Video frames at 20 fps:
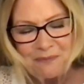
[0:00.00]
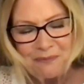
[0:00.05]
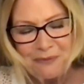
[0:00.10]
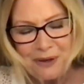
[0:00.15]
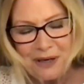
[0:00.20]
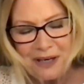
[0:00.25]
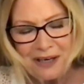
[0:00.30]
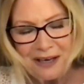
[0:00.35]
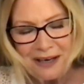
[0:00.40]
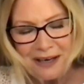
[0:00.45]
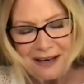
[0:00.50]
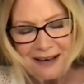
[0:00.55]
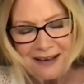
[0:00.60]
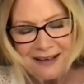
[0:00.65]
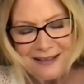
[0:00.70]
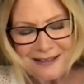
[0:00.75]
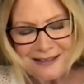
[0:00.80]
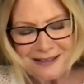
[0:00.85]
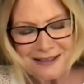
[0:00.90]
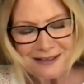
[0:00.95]

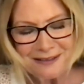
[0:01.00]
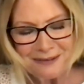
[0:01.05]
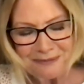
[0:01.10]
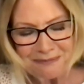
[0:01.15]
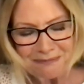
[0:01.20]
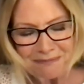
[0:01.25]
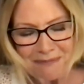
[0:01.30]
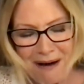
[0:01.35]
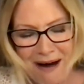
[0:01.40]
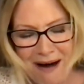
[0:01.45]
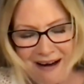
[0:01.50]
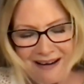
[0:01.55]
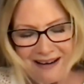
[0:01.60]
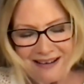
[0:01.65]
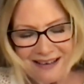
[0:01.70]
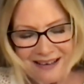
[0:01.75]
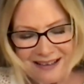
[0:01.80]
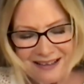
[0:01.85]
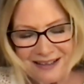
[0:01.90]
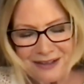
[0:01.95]
his
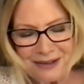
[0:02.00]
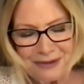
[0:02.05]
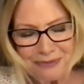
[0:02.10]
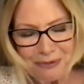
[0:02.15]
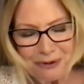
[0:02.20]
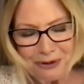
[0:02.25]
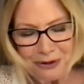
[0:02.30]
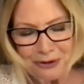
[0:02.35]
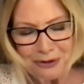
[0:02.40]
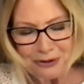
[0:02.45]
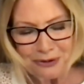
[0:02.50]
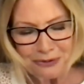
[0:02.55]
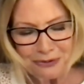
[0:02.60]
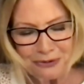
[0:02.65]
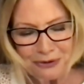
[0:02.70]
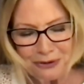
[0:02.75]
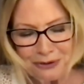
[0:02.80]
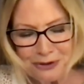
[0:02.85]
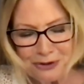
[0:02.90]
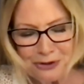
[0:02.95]
mind and his
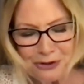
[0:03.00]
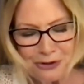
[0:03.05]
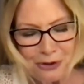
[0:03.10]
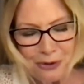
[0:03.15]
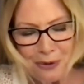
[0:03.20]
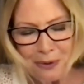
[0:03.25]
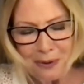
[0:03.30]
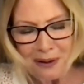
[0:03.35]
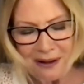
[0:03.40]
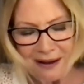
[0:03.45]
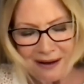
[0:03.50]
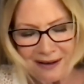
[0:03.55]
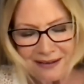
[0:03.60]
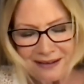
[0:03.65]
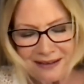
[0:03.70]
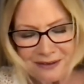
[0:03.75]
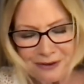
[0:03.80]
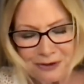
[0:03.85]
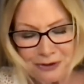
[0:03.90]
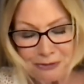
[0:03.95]
beautiful soul
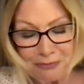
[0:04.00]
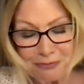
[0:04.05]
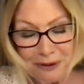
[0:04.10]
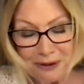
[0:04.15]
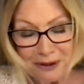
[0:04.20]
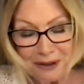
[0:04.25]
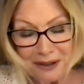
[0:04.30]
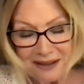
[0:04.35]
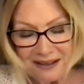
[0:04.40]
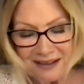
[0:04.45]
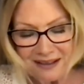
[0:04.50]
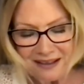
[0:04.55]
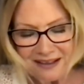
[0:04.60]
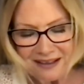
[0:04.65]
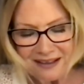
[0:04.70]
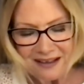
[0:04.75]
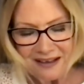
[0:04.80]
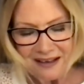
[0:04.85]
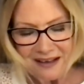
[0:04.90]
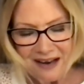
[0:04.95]
and spirit
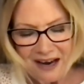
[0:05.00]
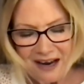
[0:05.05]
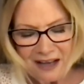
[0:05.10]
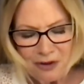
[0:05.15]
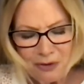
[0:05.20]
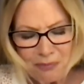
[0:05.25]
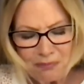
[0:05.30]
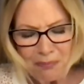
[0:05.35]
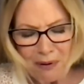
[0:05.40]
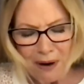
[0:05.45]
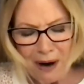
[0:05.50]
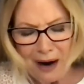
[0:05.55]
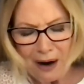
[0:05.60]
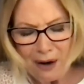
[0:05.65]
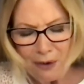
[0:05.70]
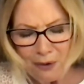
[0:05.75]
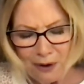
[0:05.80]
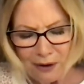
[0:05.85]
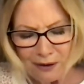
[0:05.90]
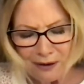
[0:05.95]
and the
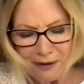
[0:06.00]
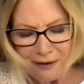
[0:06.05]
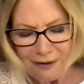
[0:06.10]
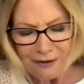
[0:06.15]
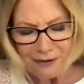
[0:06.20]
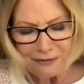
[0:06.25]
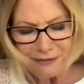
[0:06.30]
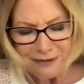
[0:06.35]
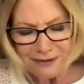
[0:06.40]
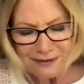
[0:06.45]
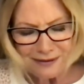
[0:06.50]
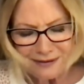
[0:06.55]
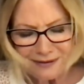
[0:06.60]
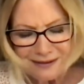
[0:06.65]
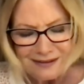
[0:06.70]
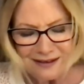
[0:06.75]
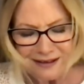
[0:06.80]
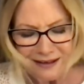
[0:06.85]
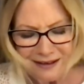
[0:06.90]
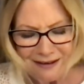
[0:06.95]
power of
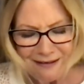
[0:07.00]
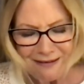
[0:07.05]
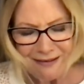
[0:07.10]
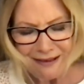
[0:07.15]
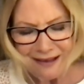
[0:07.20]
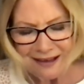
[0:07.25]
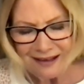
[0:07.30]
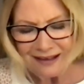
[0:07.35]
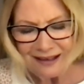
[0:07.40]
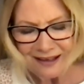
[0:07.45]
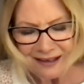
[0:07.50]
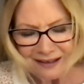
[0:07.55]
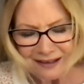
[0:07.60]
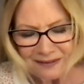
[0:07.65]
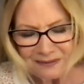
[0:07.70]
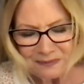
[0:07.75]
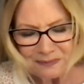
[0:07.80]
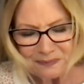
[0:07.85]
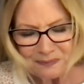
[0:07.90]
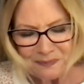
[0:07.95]
his
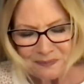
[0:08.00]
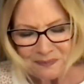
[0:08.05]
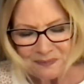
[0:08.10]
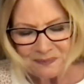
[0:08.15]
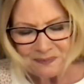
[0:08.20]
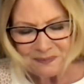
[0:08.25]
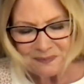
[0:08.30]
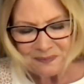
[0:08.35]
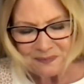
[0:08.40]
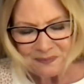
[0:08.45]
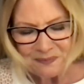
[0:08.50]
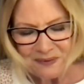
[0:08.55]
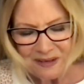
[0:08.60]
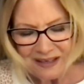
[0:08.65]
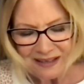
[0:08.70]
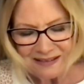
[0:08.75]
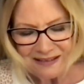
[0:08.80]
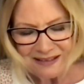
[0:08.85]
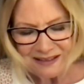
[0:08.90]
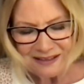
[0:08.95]
thinking
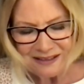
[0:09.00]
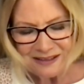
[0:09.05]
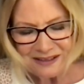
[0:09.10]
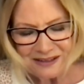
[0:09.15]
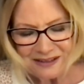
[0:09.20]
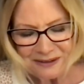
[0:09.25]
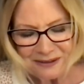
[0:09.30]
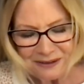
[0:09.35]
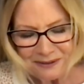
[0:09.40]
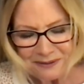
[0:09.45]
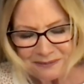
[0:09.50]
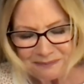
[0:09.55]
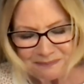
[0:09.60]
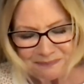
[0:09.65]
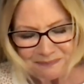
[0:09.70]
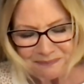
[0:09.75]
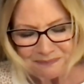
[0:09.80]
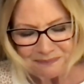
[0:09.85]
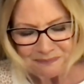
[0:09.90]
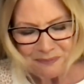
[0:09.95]
and this
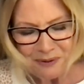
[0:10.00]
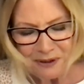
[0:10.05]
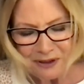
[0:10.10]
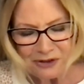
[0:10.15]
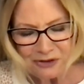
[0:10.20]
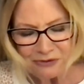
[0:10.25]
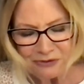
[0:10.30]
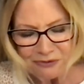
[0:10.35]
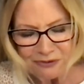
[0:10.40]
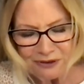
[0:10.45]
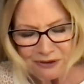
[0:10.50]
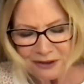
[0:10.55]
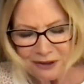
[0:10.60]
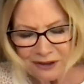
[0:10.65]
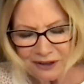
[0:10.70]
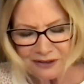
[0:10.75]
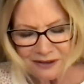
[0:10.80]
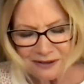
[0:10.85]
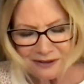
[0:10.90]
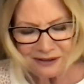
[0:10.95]

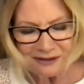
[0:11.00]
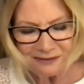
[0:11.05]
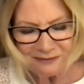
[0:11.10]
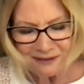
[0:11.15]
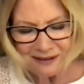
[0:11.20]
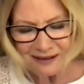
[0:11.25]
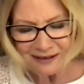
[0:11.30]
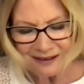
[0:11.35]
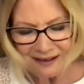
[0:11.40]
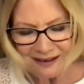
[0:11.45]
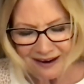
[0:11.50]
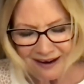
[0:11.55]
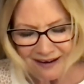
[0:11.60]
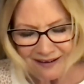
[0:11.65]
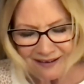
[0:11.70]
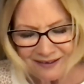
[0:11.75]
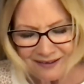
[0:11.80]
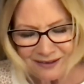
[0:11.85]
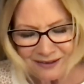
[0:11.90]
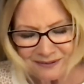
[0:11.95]
perseverance that he
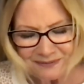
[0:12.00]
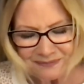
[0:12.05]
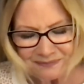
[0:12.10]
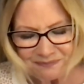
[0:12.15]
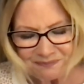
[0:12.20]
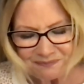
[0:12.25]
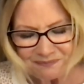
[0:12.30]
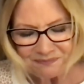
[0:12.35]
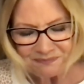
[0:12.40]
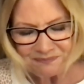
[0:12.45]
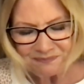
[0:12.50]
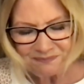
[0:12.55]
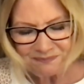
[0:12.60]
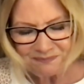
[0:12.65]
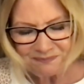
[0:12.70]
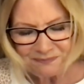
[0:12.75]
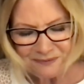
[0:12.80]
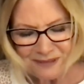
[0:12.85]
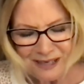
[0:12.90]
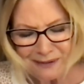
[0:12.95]
has
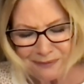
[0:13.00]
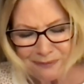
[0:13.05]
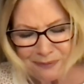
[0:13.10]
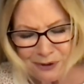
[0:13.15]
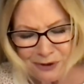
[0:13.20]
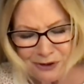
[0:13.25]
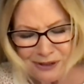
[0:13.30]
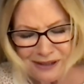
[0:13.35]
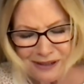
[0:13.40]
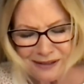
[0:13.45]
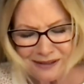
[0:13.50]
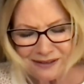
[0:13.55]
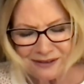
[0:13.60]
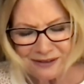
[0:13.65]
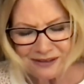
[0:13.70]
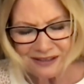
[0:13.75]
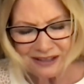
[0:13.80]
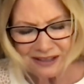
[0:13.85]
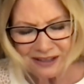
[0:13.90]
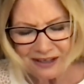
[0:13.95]
and
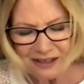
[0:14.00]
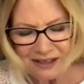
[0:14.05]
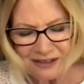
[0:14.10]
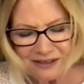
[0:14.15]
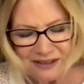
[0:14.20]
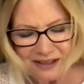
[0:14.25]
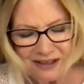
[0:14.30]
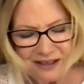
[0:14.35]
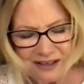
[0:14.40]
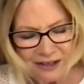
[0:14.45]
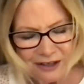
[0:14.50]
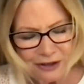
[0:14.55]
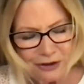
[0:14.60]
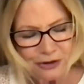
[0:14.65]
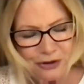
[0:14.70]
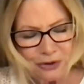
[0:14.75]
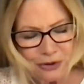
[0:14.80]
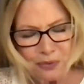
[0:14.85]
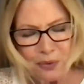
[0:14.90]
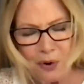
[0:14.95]
persistence, and he's
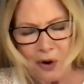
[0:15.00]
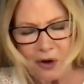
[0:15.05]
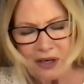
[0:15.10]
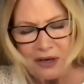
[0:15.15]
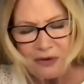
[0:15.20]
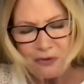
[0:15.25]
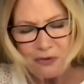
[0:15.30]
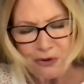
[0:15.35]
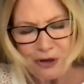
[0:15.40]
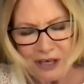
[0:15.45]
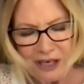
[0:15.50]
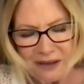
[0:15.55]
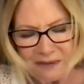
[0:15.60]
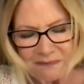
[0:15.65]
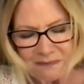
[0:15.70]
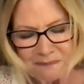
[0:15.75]
just walking free,